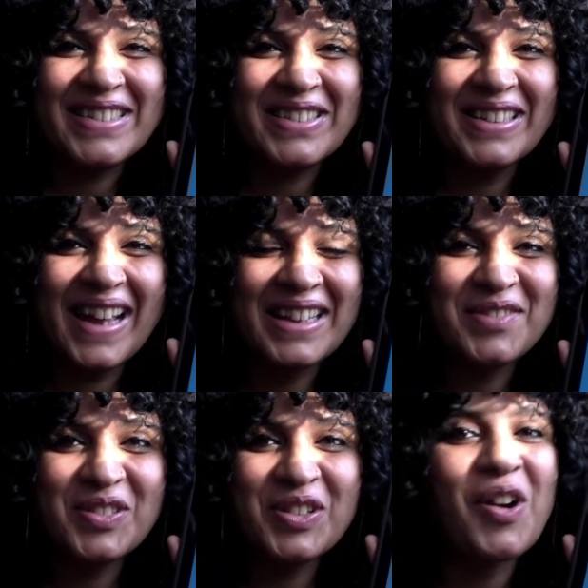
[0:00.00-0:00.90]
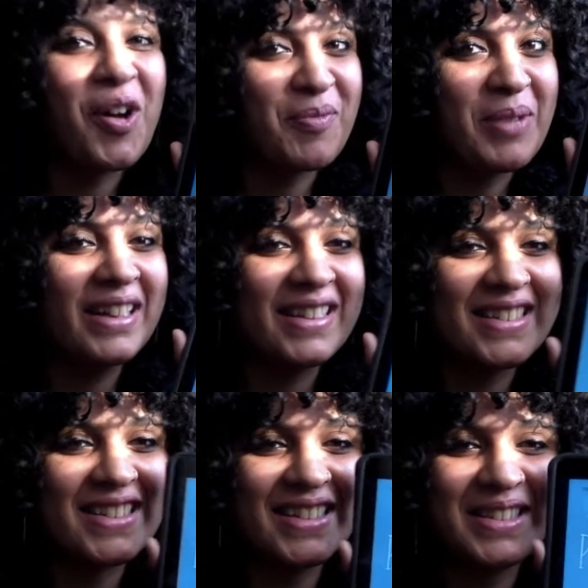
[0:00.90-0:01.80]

So the next book on my list is